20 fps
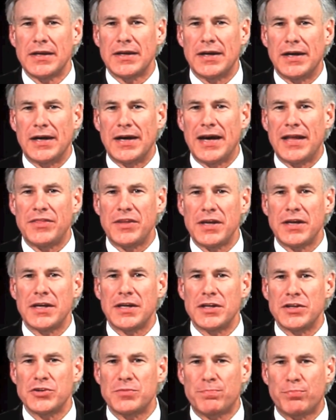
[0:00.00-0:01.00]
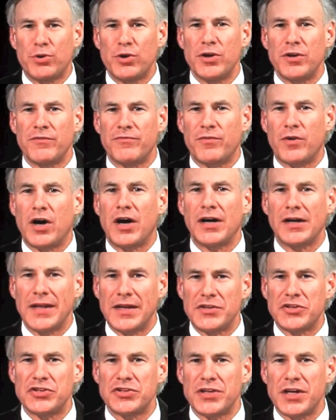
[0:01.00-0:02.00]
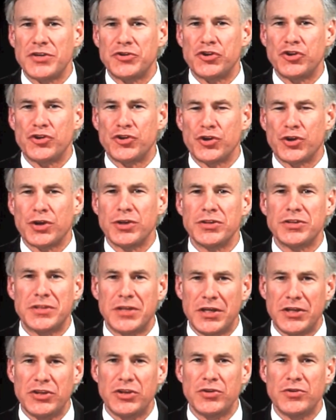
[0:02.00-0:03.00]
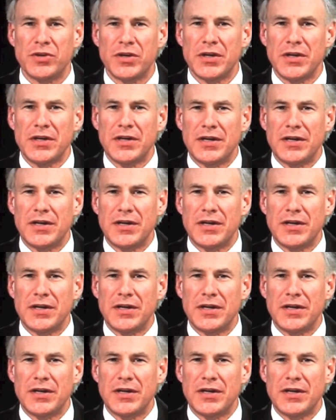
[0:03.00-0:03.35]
I think it is prudent for our legislature to continue